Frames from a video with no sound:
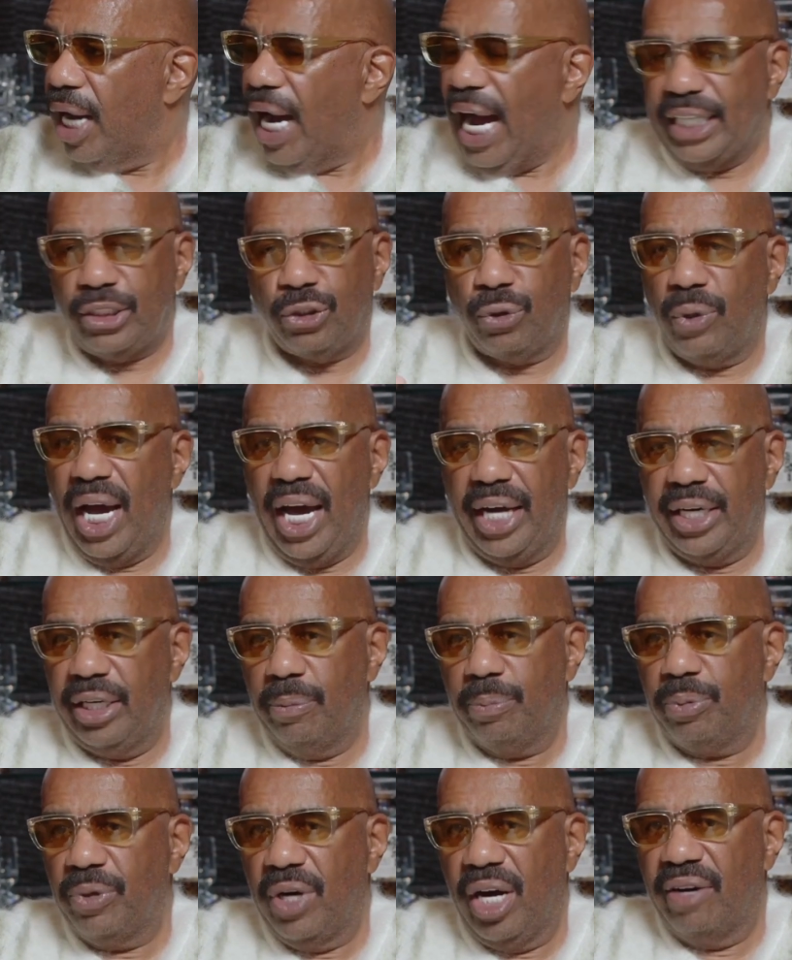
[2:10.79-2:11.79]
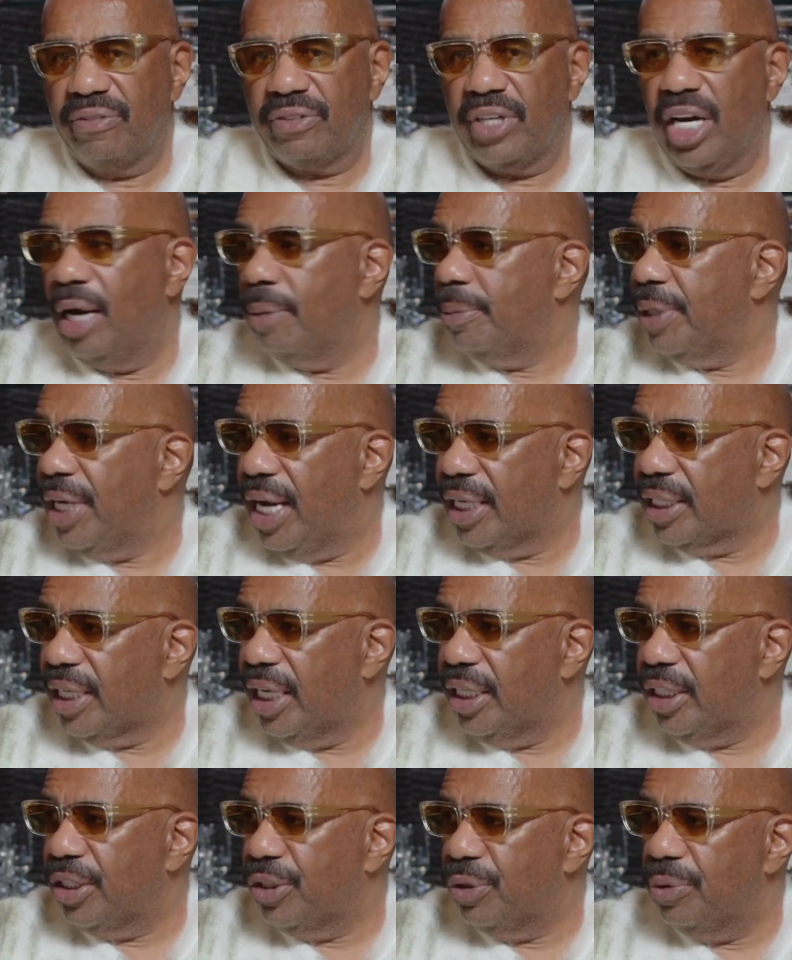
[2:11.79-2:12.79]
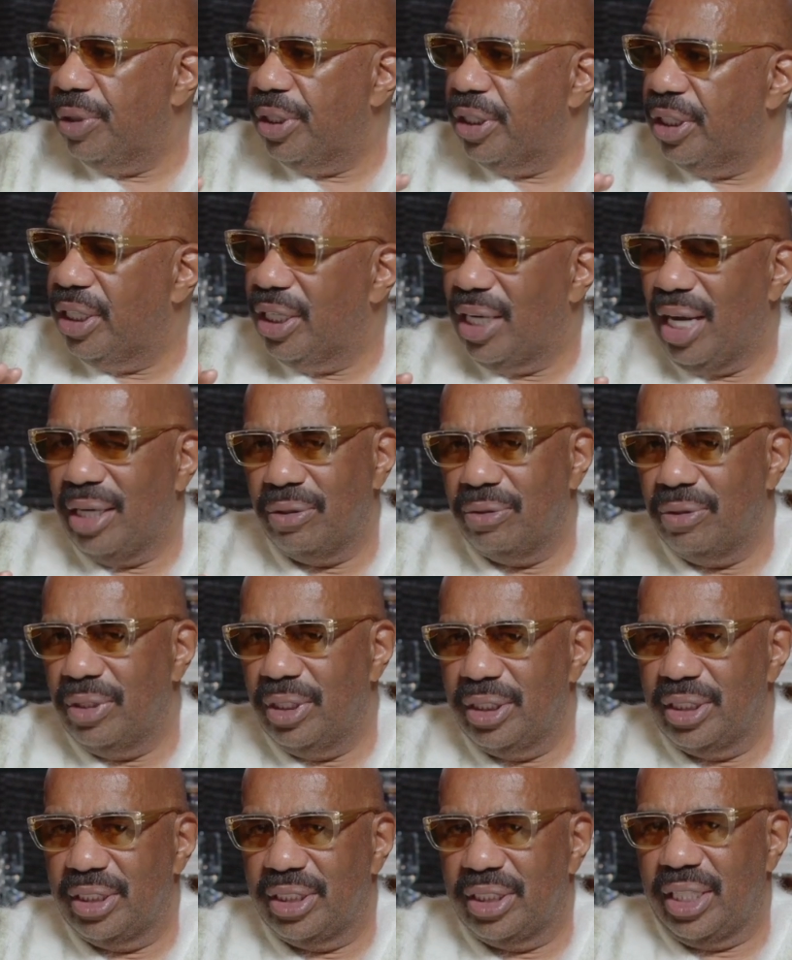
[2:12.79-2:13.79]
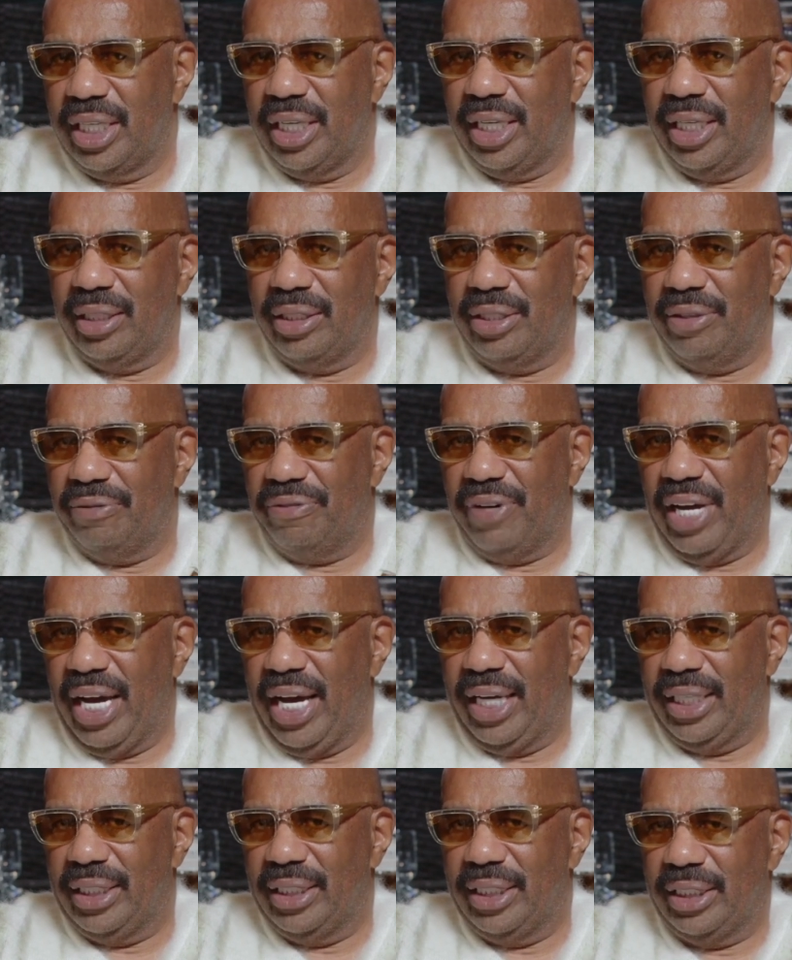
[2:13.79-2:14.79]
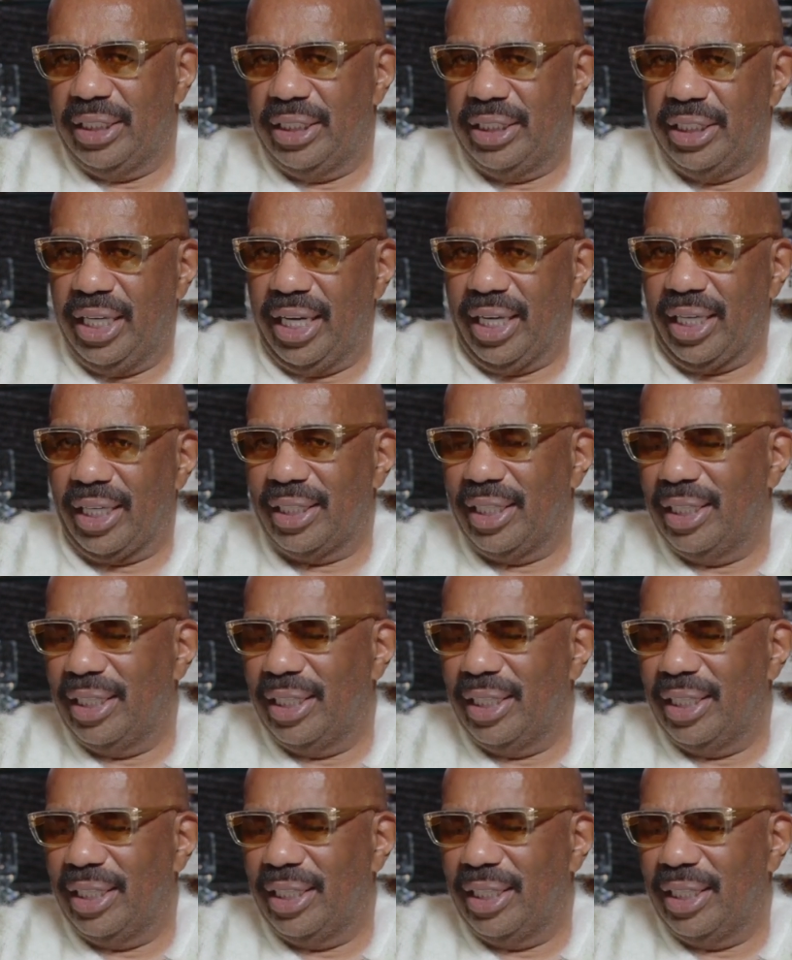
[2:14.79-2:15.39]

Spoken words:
I tried improv comedy. I can't do it. And then I don't understand dividing the check.